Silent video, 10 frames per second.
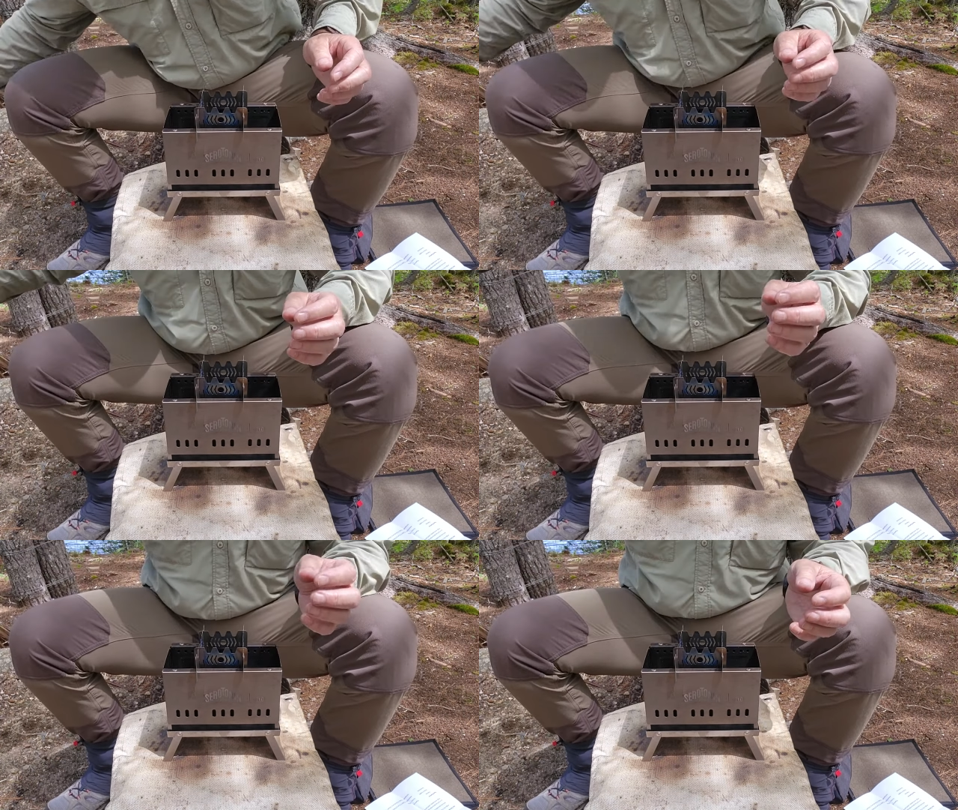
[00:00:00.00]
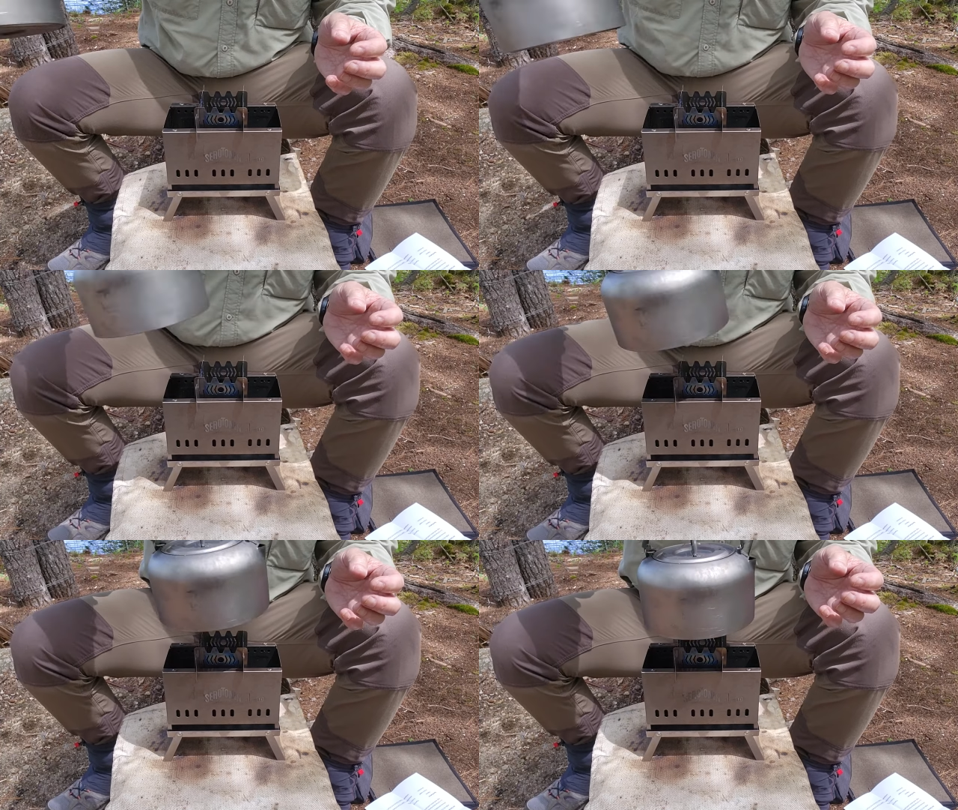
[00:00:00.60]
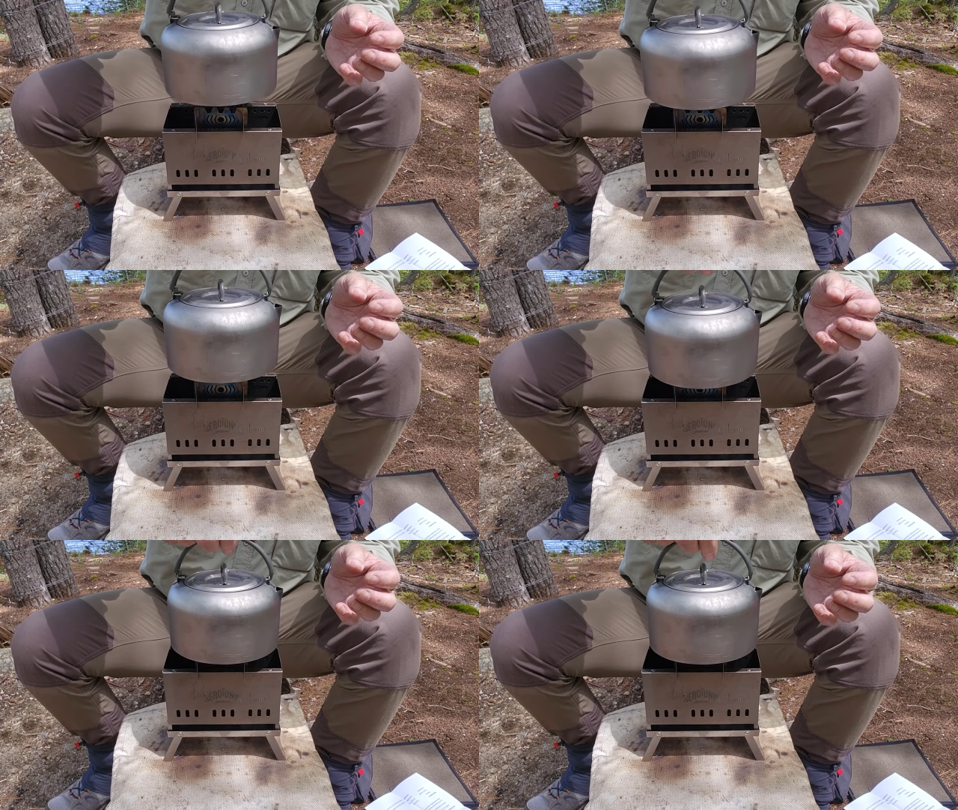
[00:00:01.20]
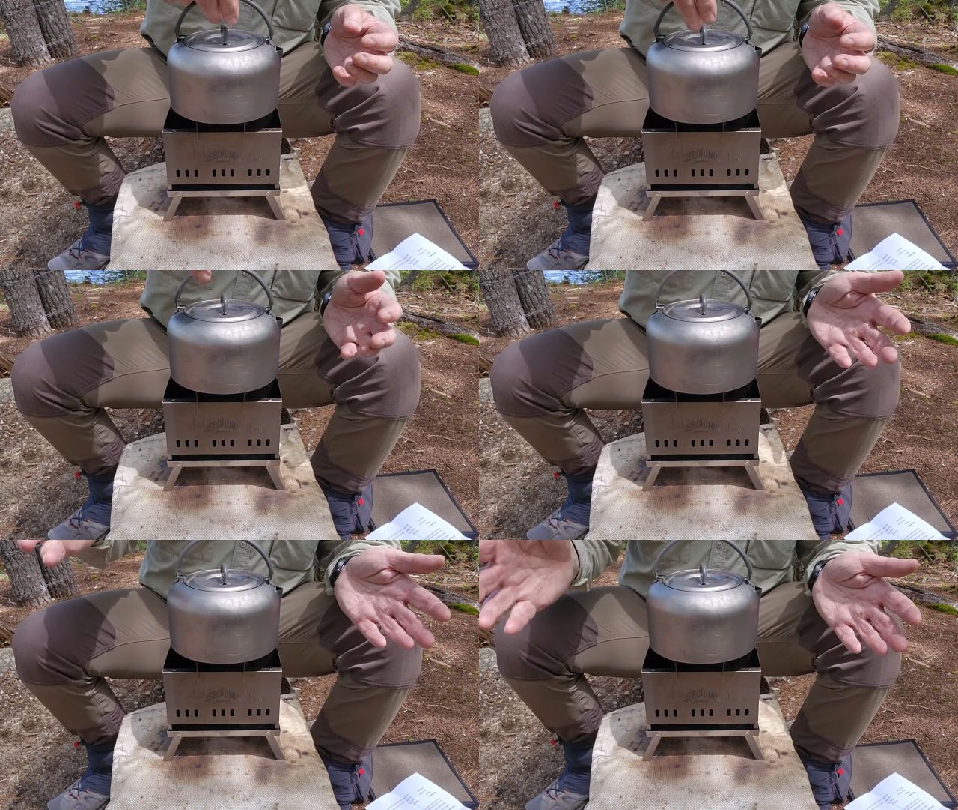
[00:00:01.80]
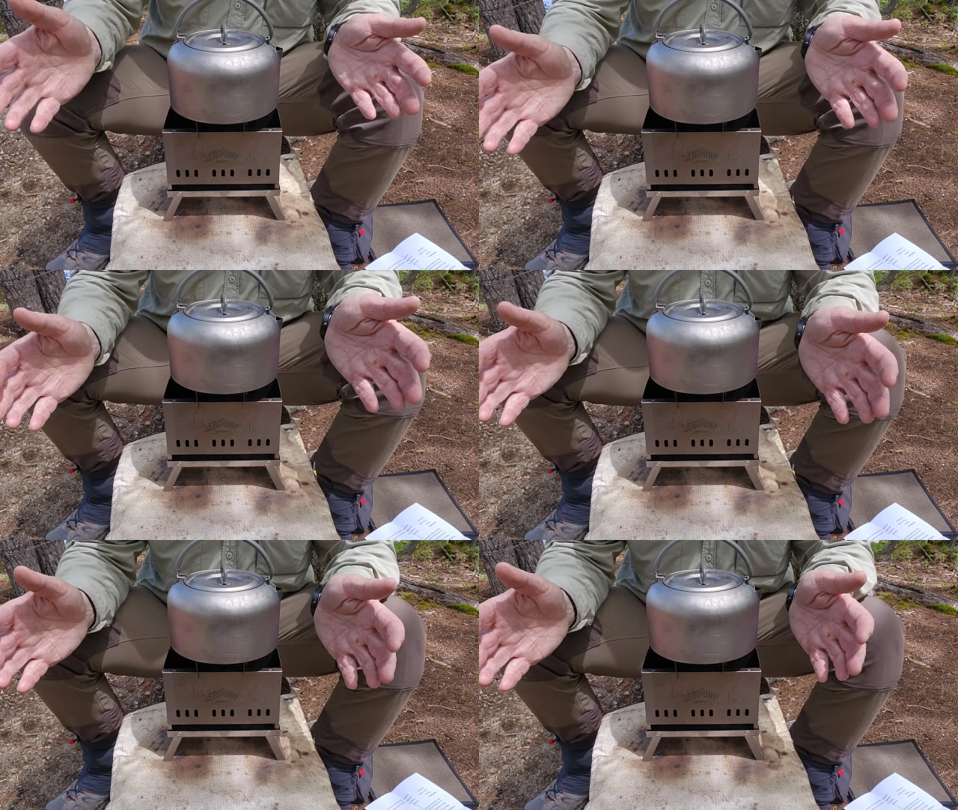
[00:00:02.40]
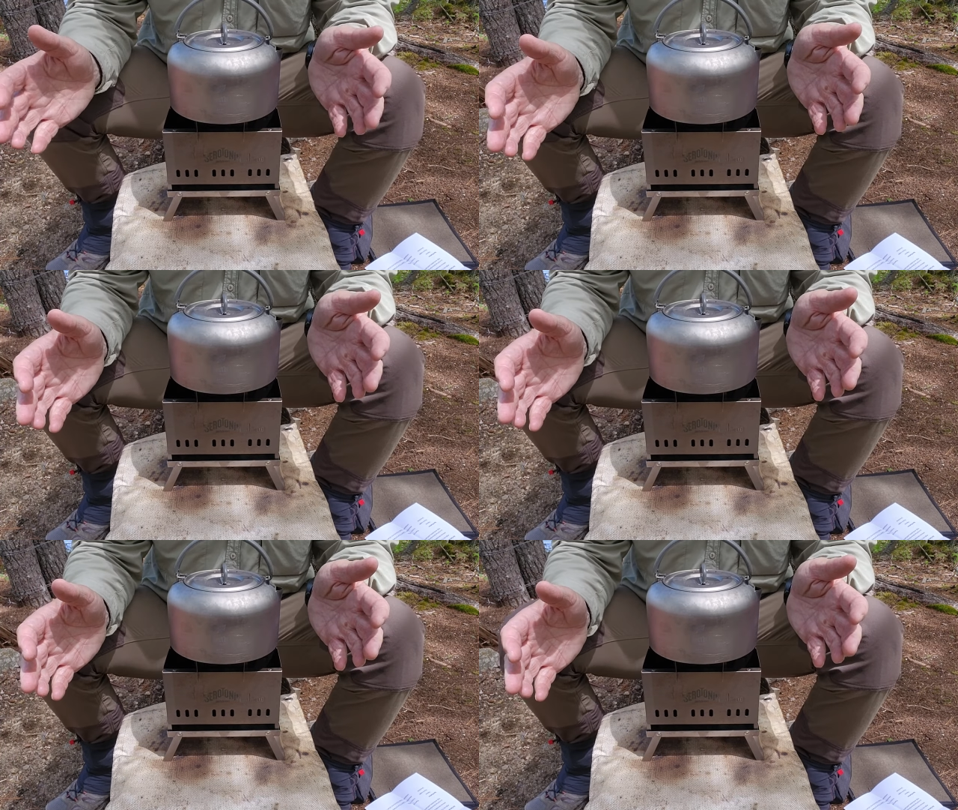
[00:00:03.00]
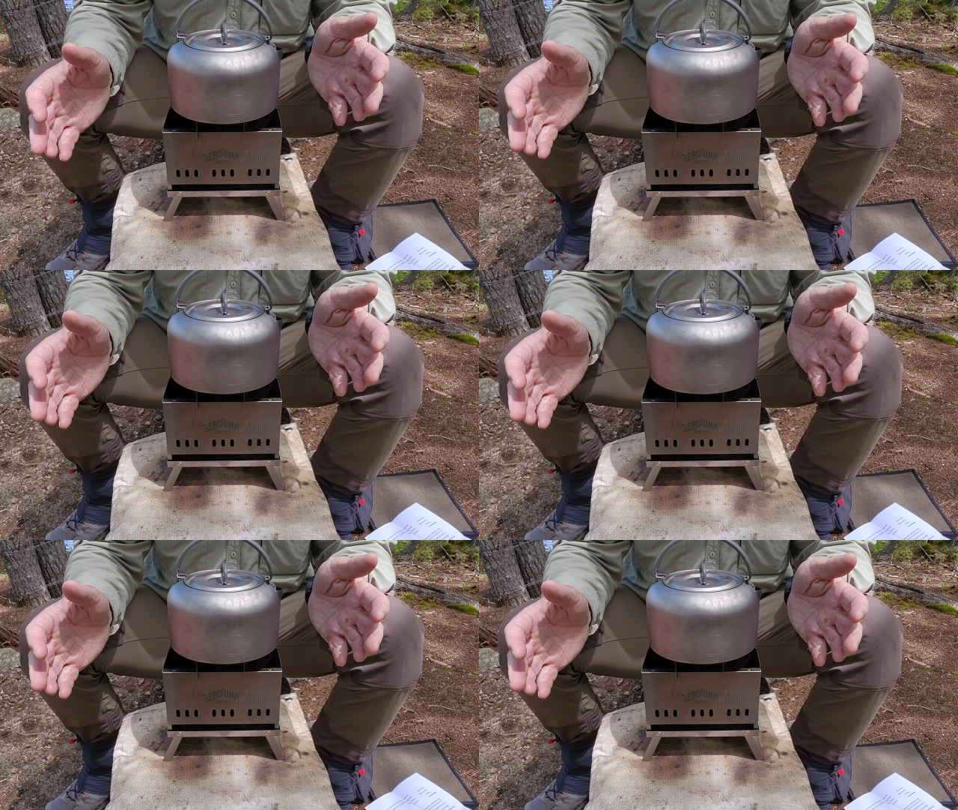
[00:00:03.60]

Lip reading: No face is visible, so there are no lips to read.